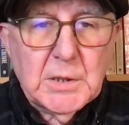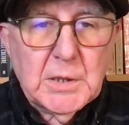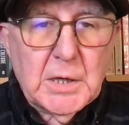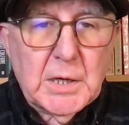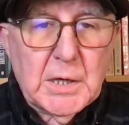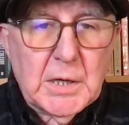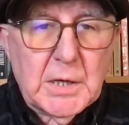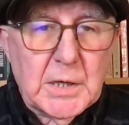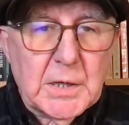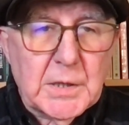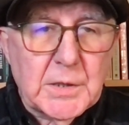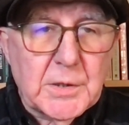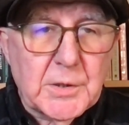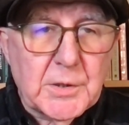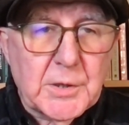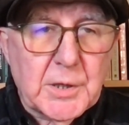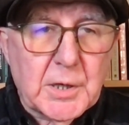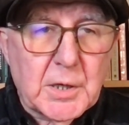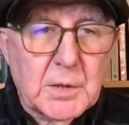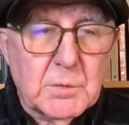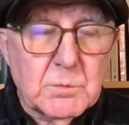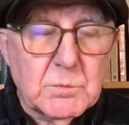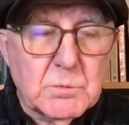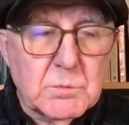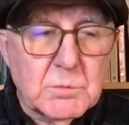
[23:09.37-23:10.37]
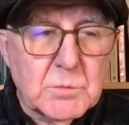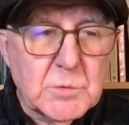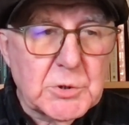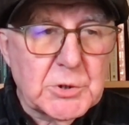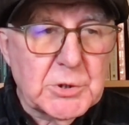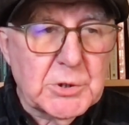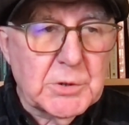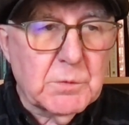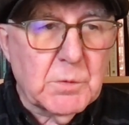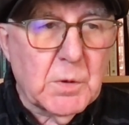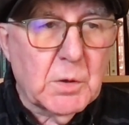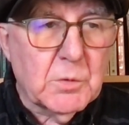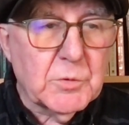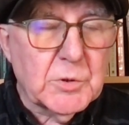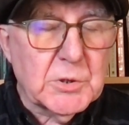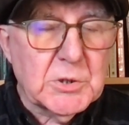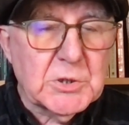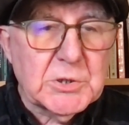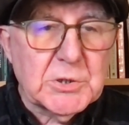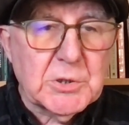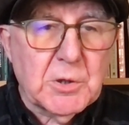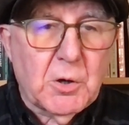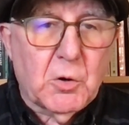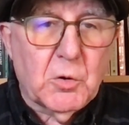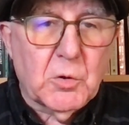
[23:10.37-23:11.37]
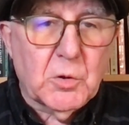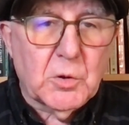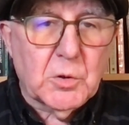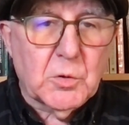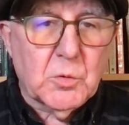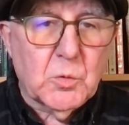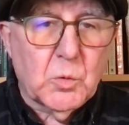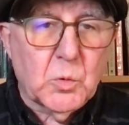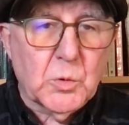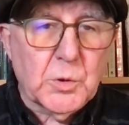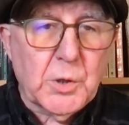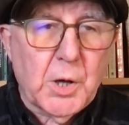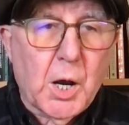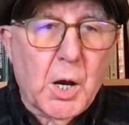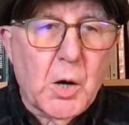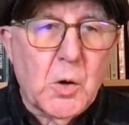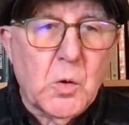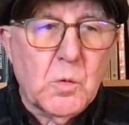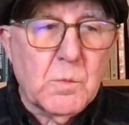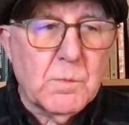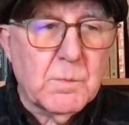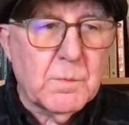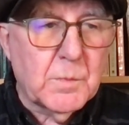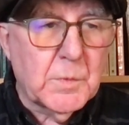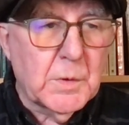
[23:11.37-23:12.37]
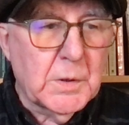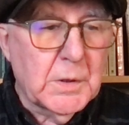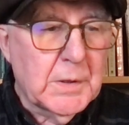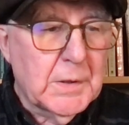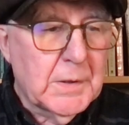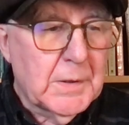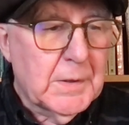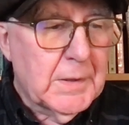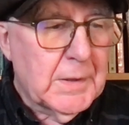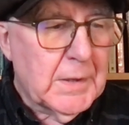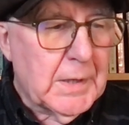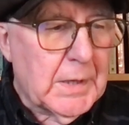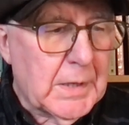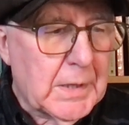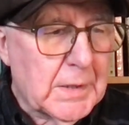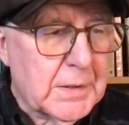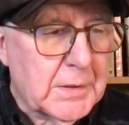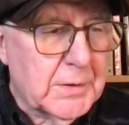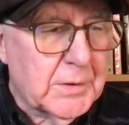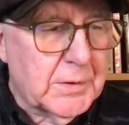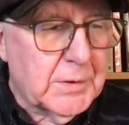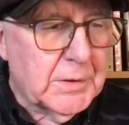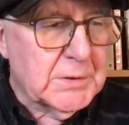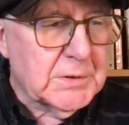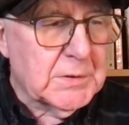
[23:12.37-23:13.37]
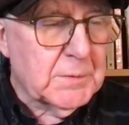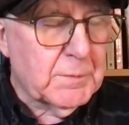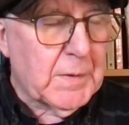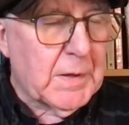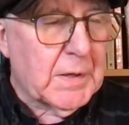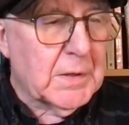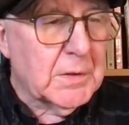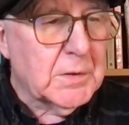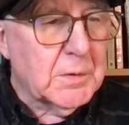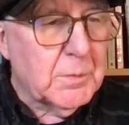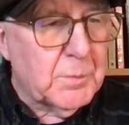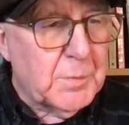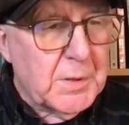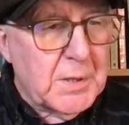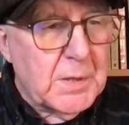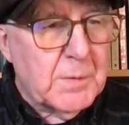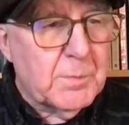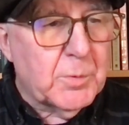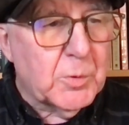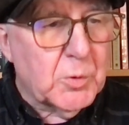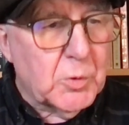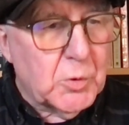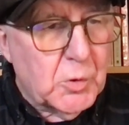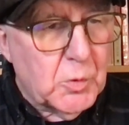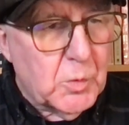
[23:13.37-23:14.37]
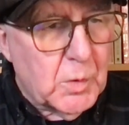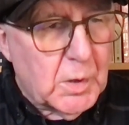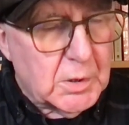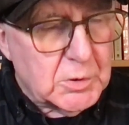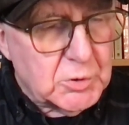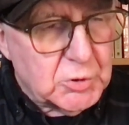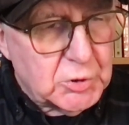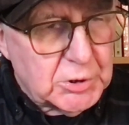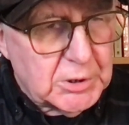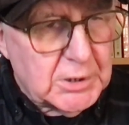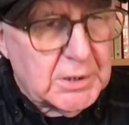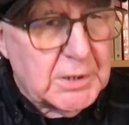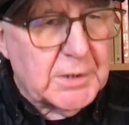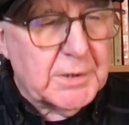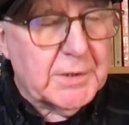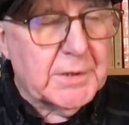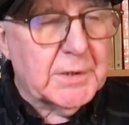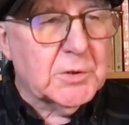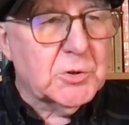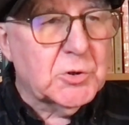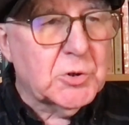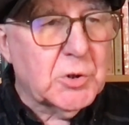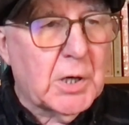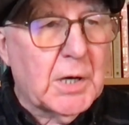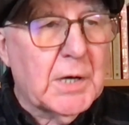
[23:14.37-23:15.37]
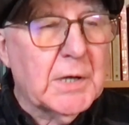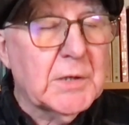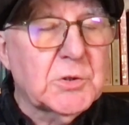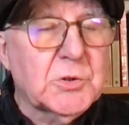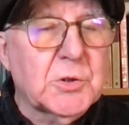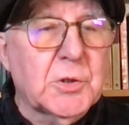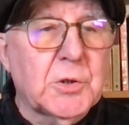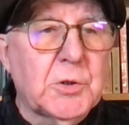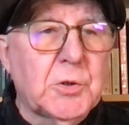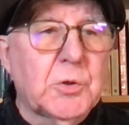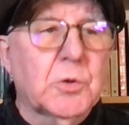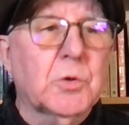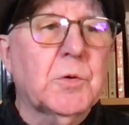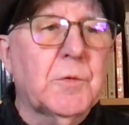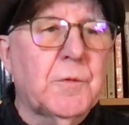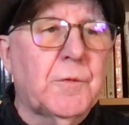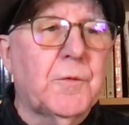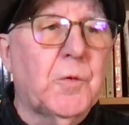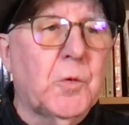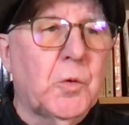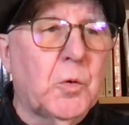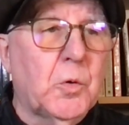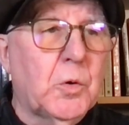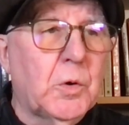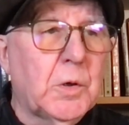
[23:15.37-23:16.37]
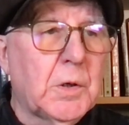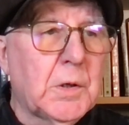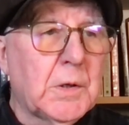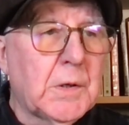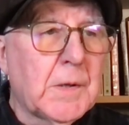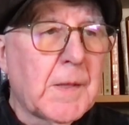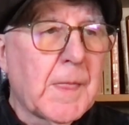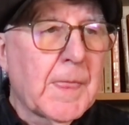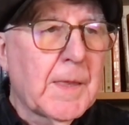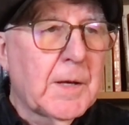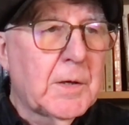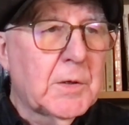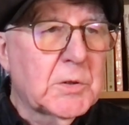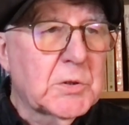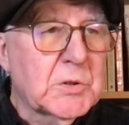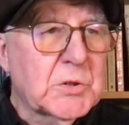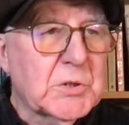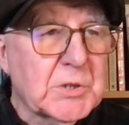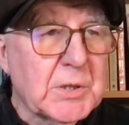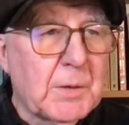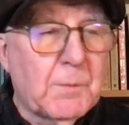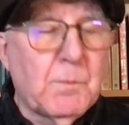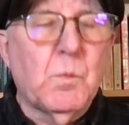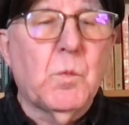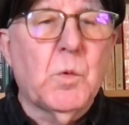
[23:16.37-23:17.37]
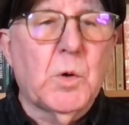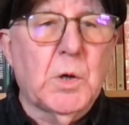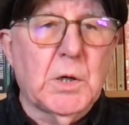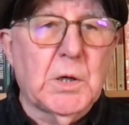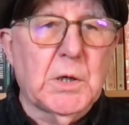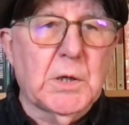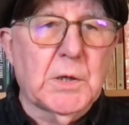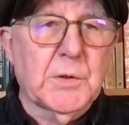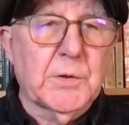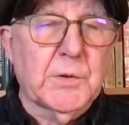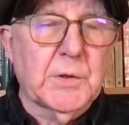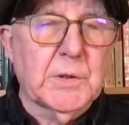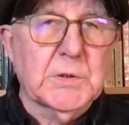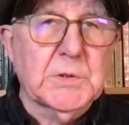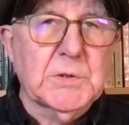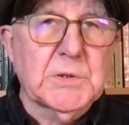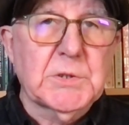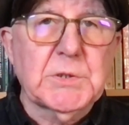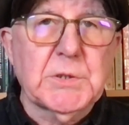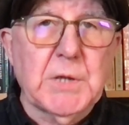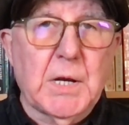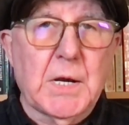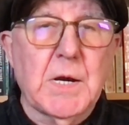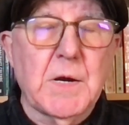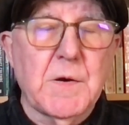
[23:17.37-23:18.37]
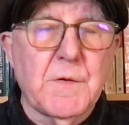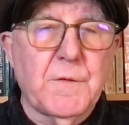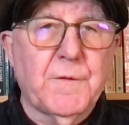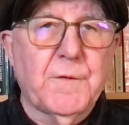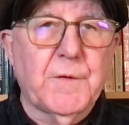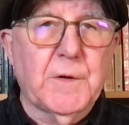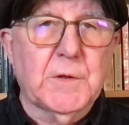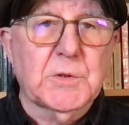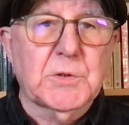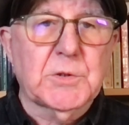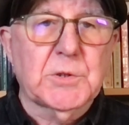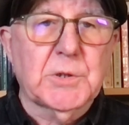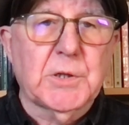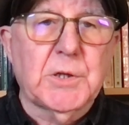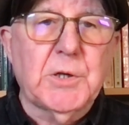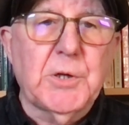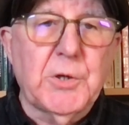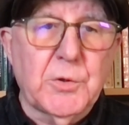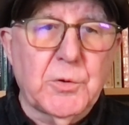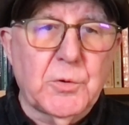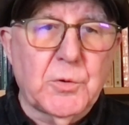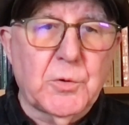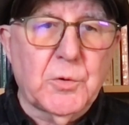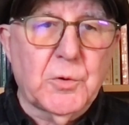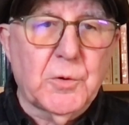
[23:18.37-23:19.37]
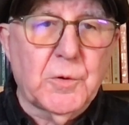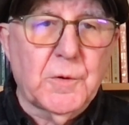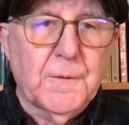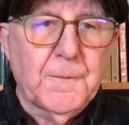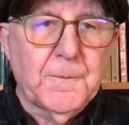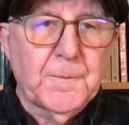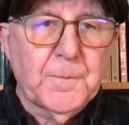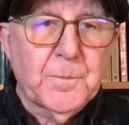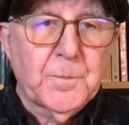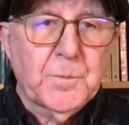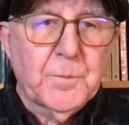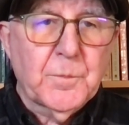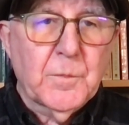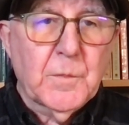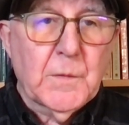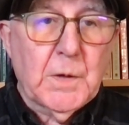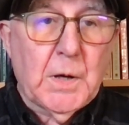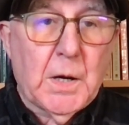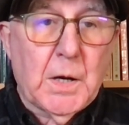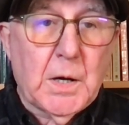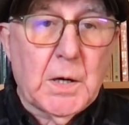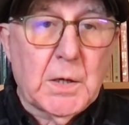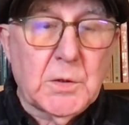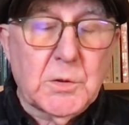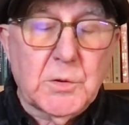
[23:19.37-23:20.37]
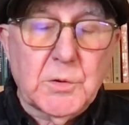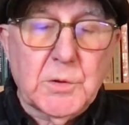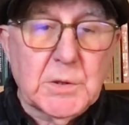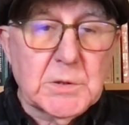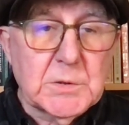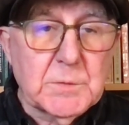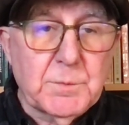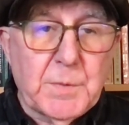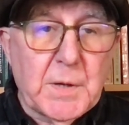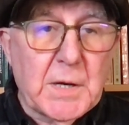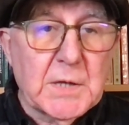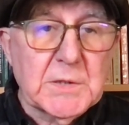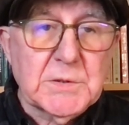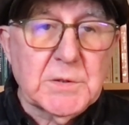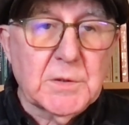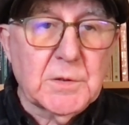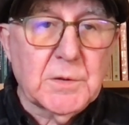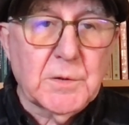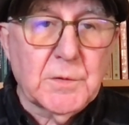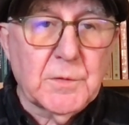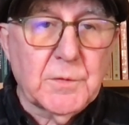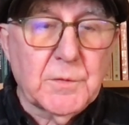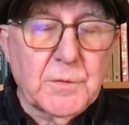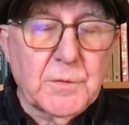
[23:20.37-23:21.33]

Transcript: And she wrote this song called Home, and it's about the people who are journeying, trying to look for somewhere that's safe and secure and that's better,